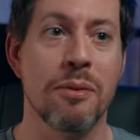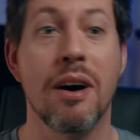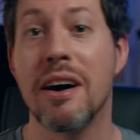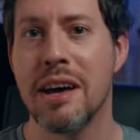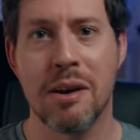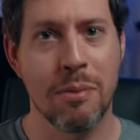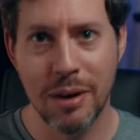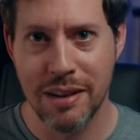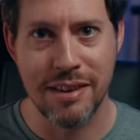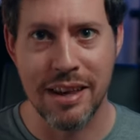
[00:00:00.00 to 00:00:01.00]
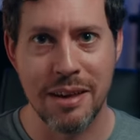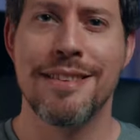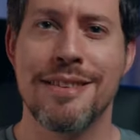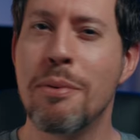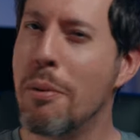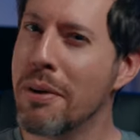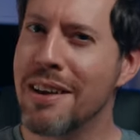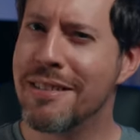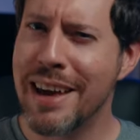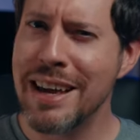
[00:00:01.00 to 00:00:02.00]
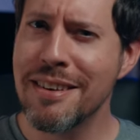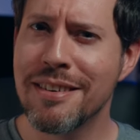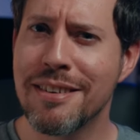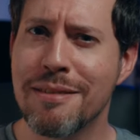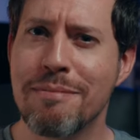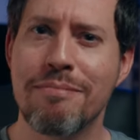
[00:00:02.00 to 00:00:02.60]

higher quality. So what would I change?